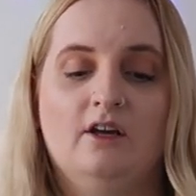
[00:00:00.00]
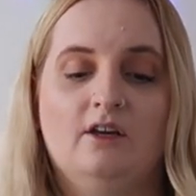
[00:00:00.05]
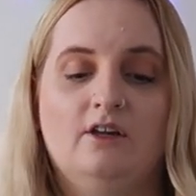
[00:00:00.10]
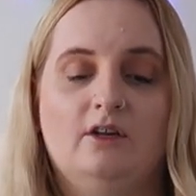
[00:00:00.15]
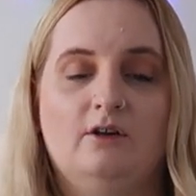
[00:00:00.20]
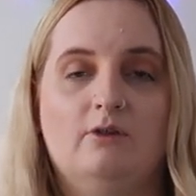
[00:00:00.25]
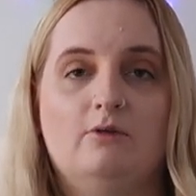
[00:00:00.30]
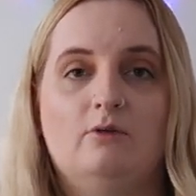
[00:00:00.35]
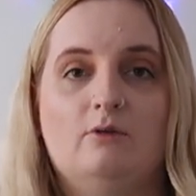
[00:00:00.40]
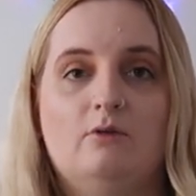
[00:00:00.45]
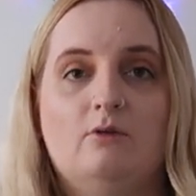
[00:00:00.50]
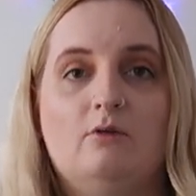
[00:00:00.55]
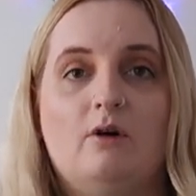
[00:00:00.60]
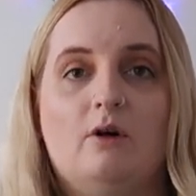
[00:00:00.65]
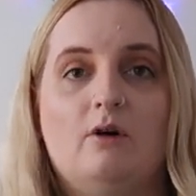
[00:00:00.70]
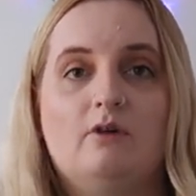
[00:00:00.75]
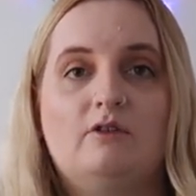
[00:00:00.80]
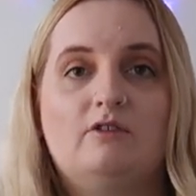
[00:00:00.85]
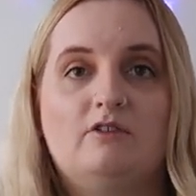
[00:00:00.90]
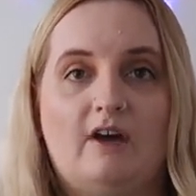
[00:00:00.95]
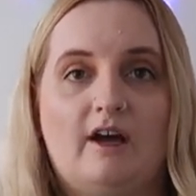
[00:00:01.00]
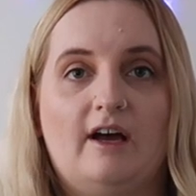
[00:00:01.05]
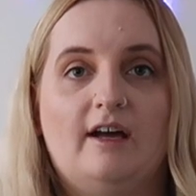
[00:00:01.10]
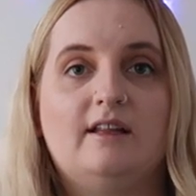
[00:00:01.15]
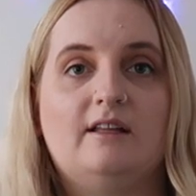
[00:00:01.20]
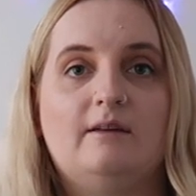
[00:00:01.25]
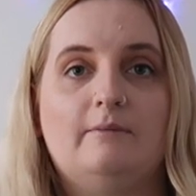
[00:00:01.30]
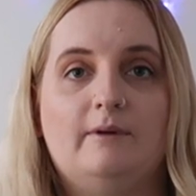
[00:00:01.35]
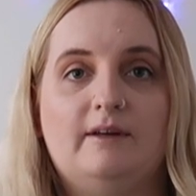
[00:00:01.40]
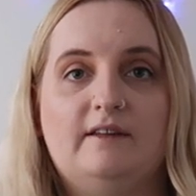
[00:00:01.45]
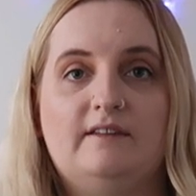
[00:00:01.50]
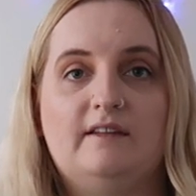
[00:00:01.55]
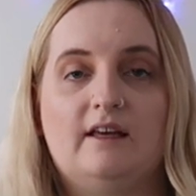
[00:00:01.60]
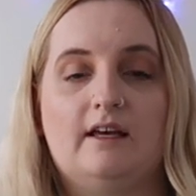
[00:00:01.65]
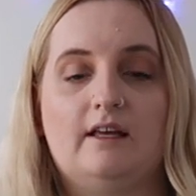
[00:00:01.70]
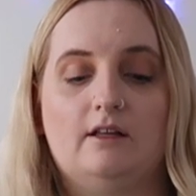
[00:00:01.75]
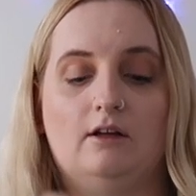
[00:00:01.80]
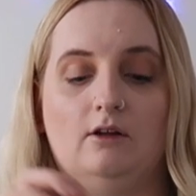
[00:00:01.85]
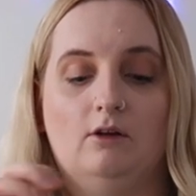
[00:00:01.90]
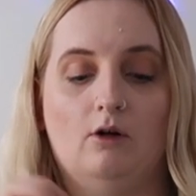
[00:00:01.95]
You'll certainly be
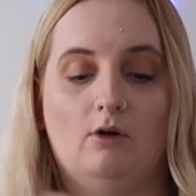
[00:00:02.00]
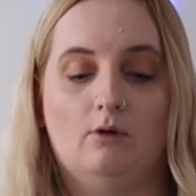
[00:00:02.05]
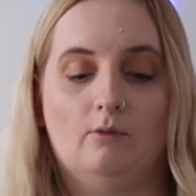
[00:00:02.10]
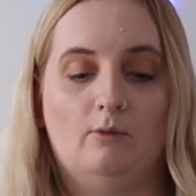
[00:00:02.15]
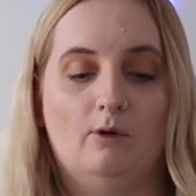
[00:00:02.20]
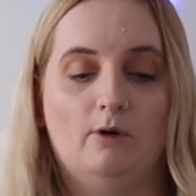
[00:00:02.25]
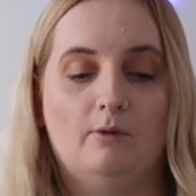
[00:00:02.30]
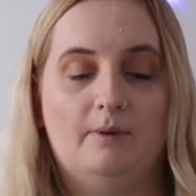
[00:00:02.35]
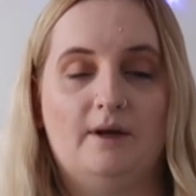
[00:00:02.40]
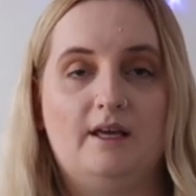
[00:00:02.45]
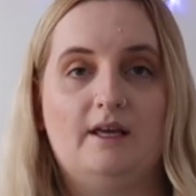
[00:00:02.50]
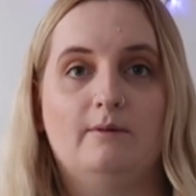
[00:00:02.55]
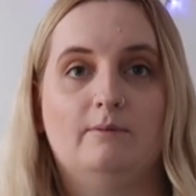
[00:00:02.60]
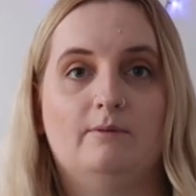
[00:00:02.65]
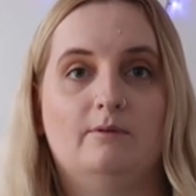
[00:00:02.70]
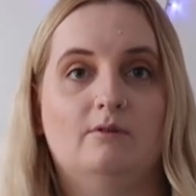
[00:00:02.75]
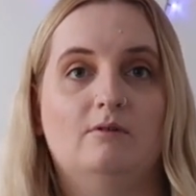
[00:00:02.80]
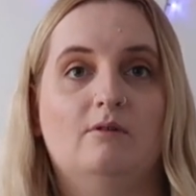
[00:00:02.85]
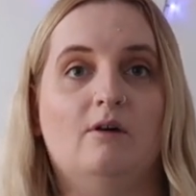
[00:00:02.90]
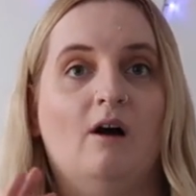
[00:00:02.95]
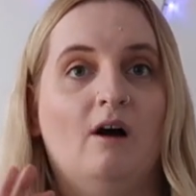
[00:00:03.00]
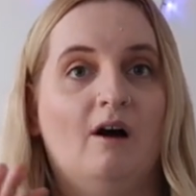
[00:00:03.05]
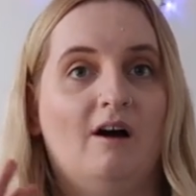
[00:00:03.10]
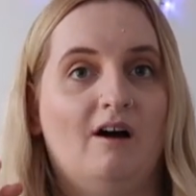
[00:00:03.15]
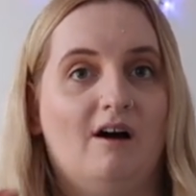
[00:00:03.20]
seeing a lot more people,